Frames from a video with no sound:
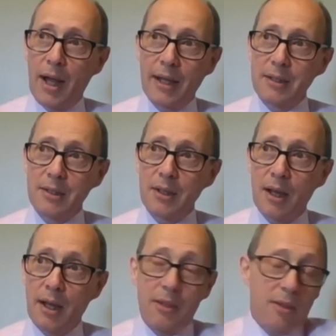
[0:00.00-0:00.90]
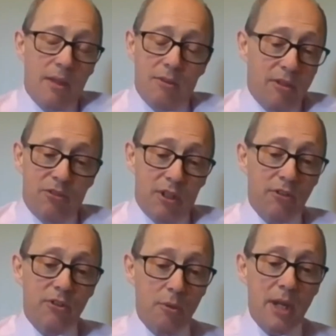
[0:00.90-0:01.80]
And I think that there's just
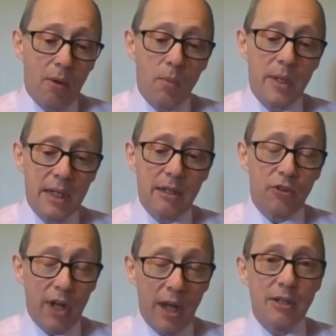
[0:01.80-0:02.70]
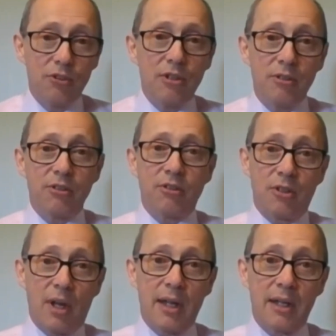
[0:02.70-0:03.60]
no doubt we need a change in
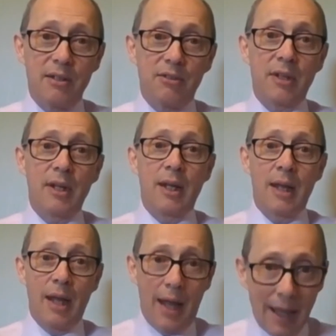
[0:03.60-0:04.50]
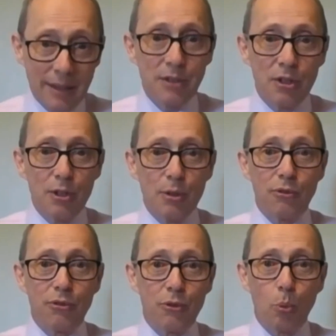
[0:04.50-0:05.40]
society's attitudes
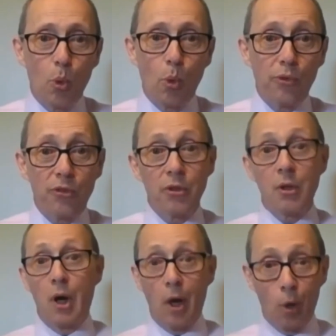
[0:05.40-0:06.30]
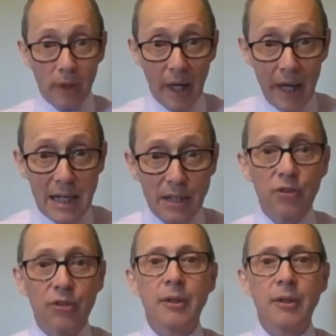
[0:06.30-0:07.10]
towards old age,